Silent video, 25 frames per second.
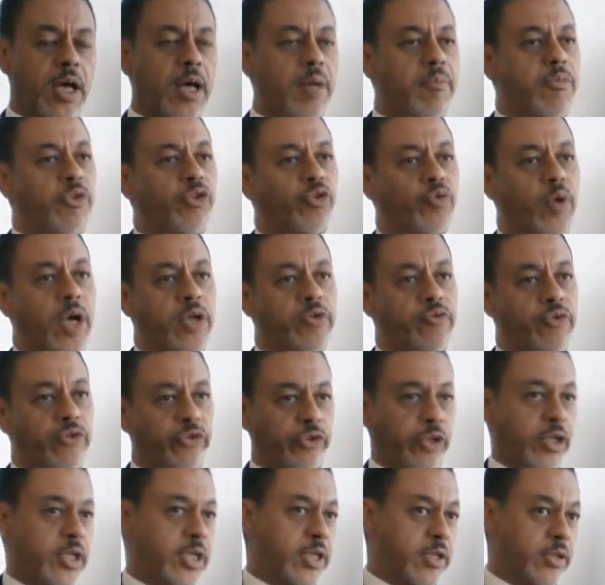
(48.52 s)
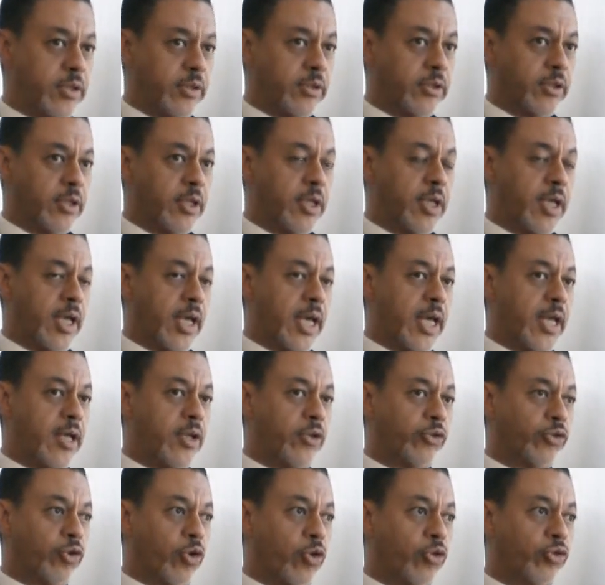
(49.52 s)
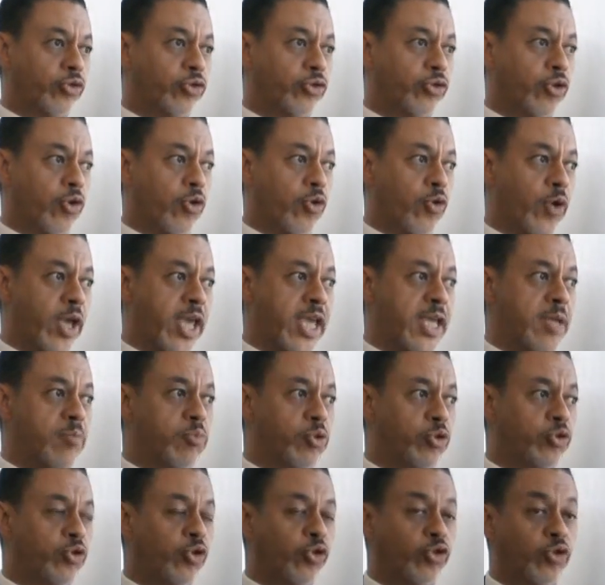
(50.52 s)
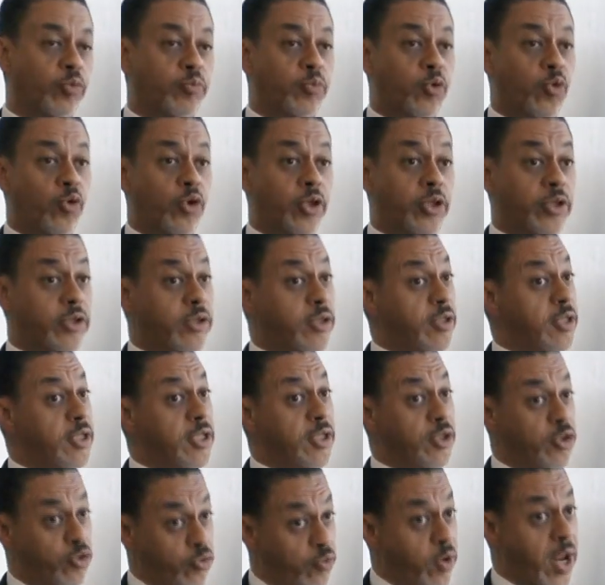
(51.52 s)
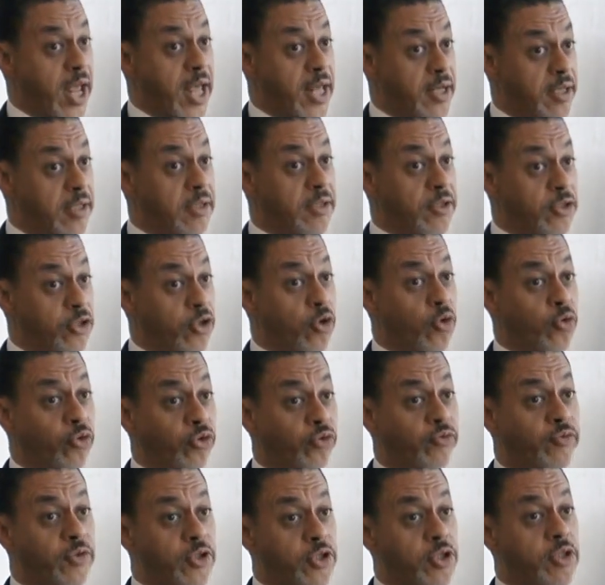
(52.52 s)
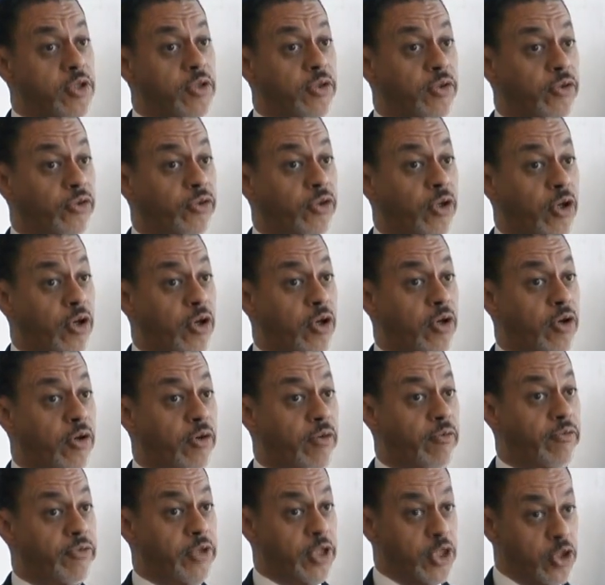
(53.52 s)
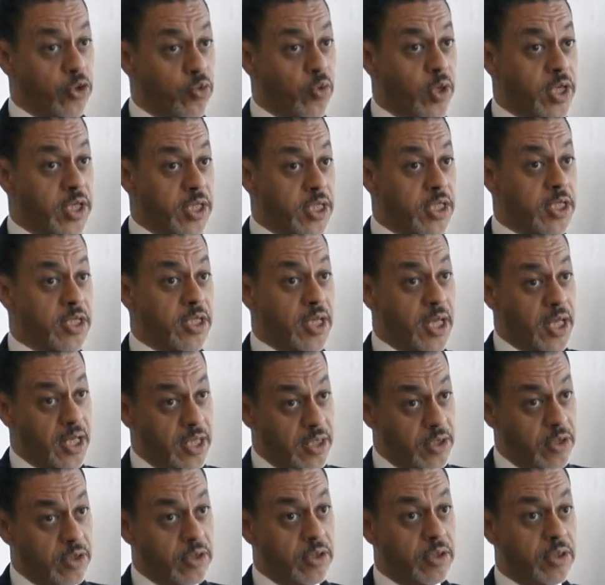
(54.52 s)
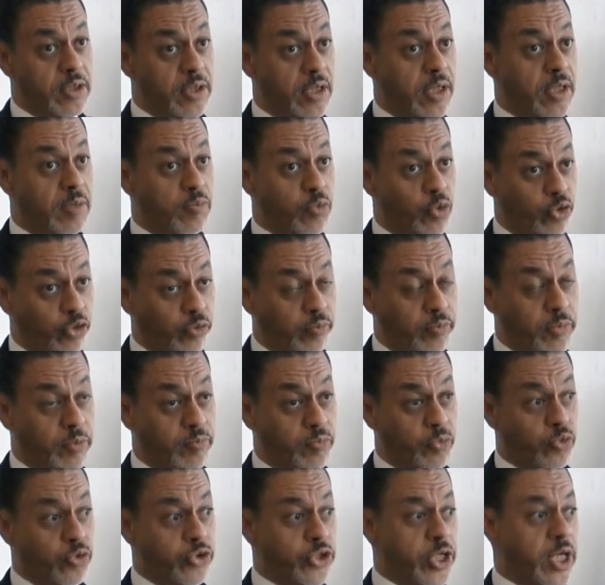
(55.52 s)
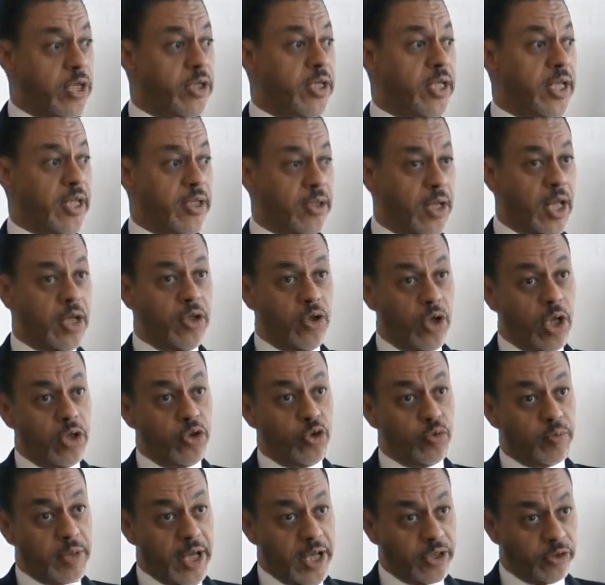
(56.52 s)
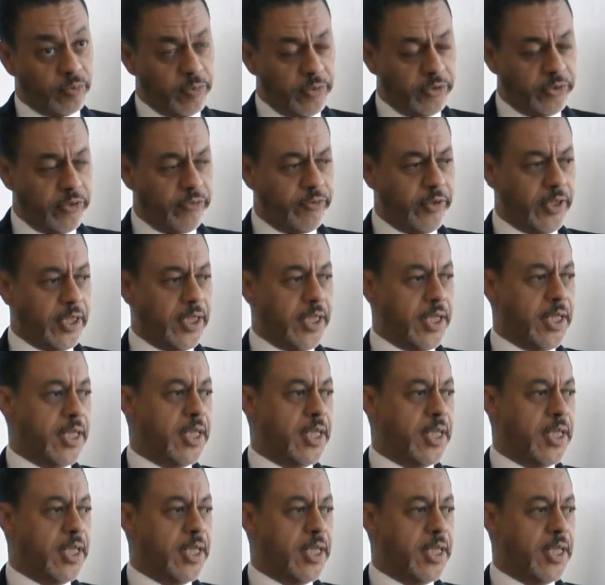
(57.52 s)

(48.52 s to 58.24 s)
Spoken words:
is quite resilient and is also able to support the grandiose visions of the UAE and more generally and Dubai specifically.